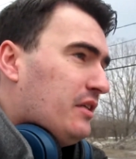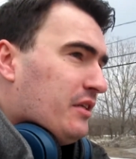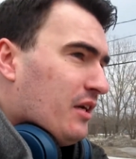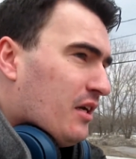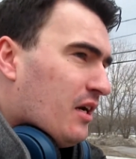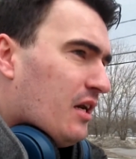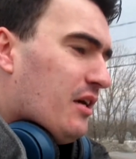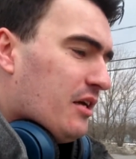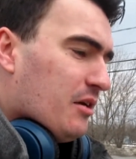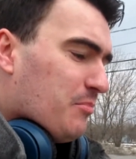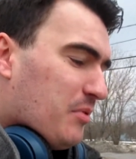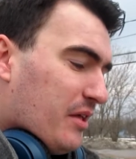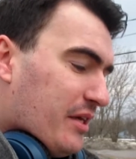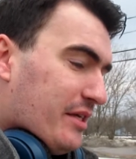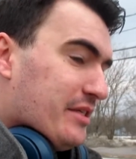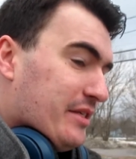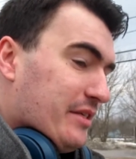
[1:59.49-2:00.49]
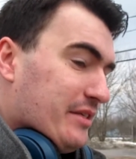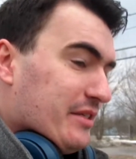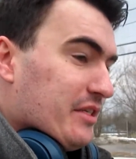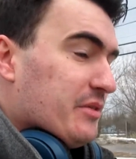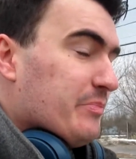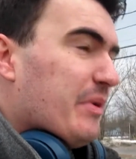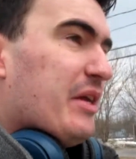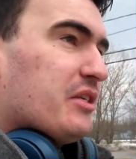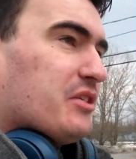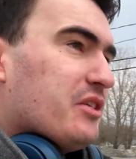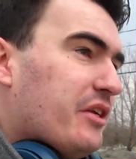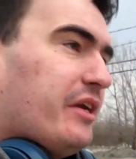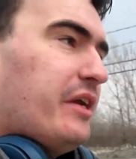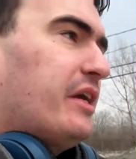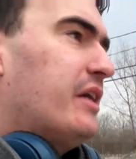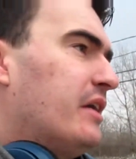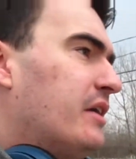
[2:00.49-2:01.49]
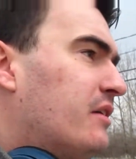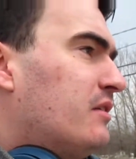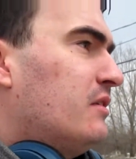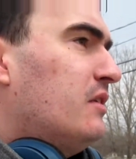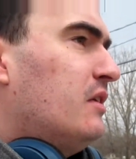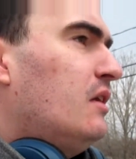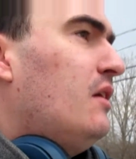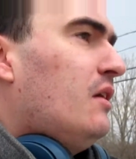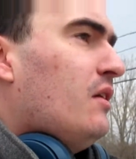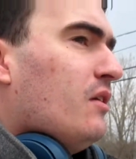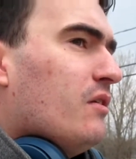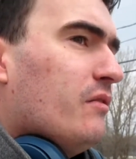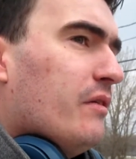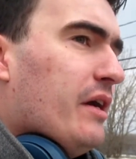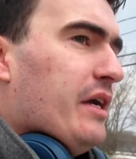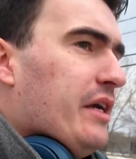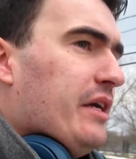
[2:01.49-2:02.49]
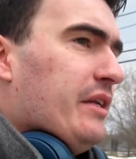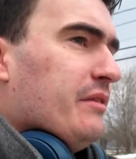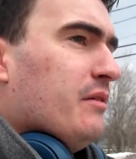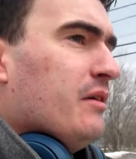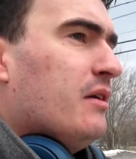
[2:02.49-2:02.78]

not a lot of places, especially when